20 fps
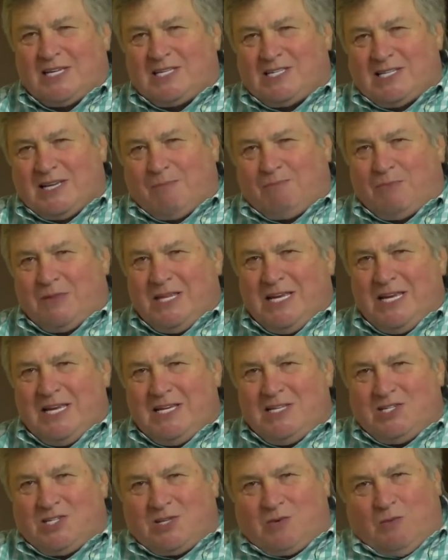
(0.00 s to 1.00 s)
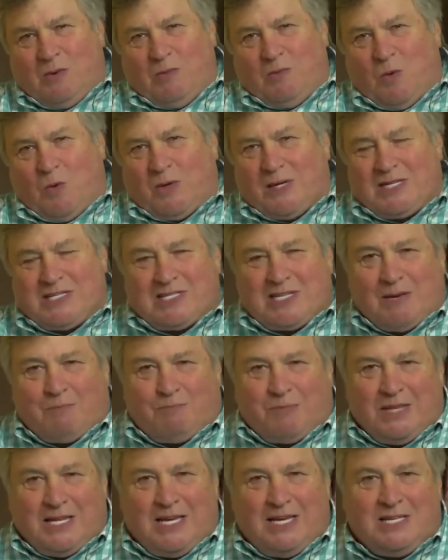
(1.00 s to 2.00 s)
accept these, and we won't
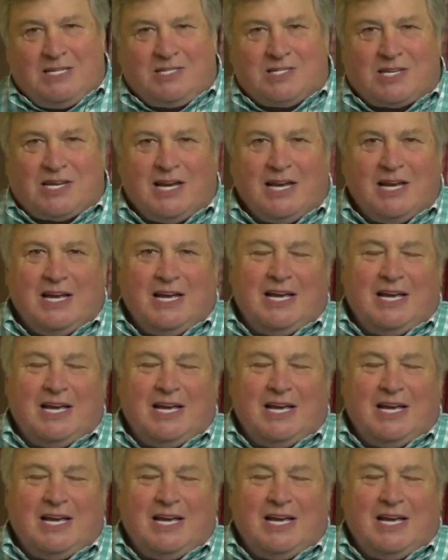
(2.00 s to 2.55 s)
accept these,